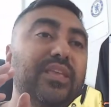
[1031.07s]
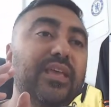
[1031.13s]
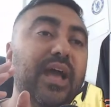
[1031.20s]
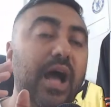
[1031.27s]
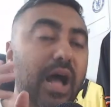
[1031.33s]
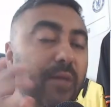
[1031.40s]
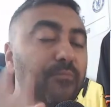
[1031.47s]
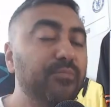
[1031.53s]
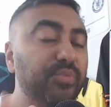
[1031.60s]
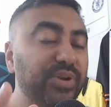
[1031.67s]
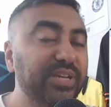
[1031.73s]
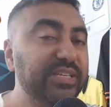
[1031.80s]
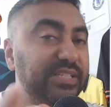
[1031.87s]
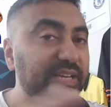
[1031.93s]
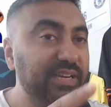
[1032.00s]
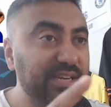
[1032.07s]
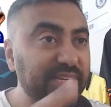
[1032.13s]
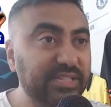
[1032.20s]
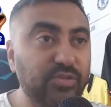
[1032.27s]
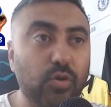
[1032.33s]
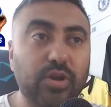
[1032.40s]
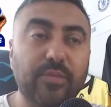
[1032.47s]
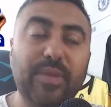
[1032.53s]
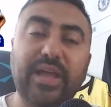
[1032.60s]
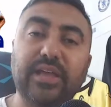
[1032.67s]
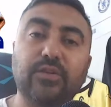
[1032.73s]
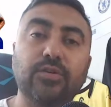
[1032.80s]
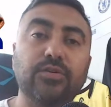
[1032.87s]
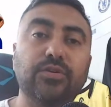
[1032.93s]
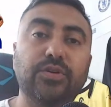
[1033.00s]
I'm pretty certain he's talking about
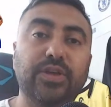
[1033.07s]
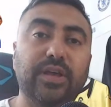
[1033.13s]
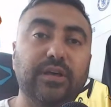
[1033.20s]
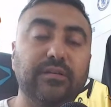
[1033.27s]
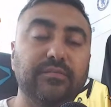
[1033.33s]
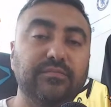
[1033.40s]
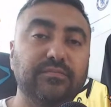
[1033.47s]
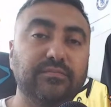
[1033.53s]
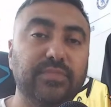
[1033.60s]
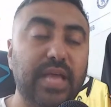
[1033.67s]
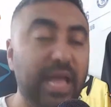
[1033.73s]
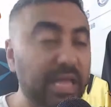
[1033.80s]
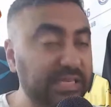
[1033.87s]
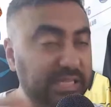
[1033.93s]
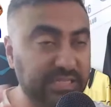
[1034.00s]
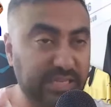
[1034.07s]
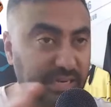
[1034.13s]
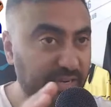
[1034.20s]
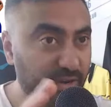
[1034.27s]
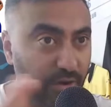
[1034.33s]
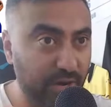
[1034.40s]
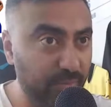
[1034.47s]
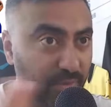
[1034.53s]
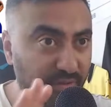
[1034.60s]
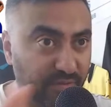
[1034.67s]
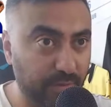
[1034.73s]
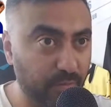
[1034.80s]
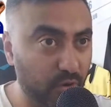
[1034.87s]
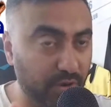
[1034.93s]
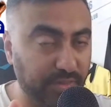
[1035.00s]
Nkunku here. As I said, correct me if
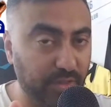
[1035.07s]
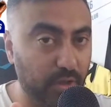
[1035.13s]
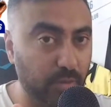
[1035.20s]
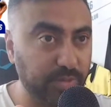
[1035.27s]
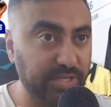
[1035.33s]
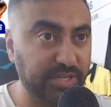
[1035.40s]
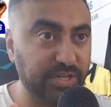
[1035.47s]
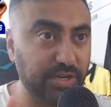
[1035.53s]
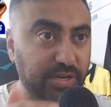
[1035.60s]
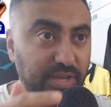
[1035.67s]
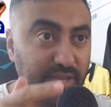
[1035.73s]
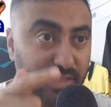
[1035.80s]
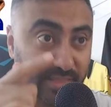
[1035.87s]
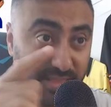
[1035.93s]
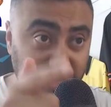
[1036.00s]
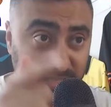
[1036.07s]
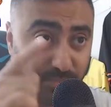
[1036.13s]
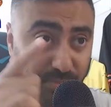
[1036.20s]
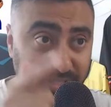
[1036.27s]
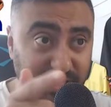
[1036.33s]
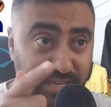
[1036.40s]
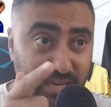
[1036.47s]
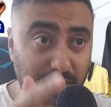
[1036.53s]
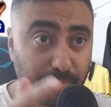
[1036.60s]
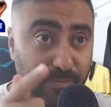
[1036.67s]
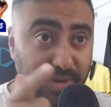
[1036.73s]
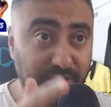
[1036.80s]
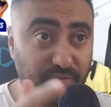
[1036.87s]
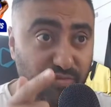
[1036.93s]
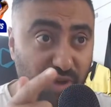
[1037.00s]
I'm wrong in the comment section. This particular
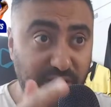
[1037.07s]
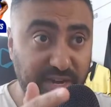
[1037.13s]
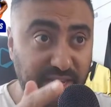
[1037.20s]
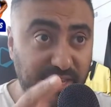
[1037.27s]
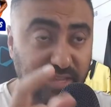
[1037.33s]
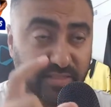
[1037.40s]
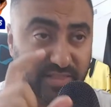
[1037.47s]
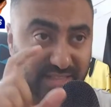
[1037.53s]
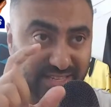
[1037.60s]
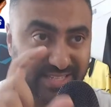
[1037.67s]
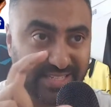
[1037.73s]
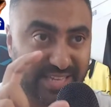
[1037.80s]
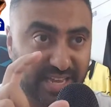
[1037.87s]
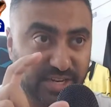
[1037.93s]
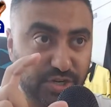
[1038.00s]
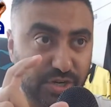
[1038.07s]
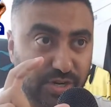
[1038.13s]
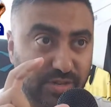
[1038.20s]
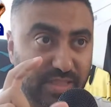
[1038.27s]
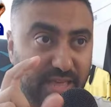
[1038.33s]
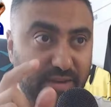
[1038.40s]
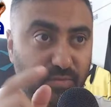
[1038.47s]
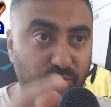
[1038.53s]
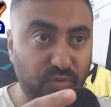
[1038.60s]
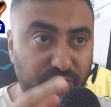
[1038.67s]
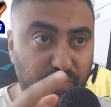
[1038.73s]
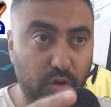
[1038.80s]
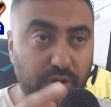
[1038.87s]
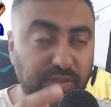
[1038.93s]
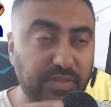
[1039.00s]
bit right here, this section that we've
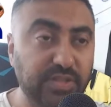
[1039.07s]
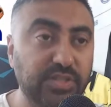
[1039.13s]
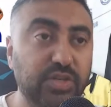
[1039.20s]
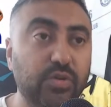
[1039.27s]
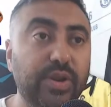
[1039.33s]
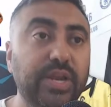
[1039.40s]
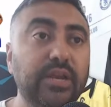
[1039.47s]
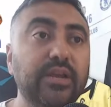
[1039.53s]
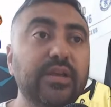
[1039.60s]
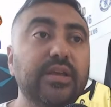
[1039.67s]
got on the screen,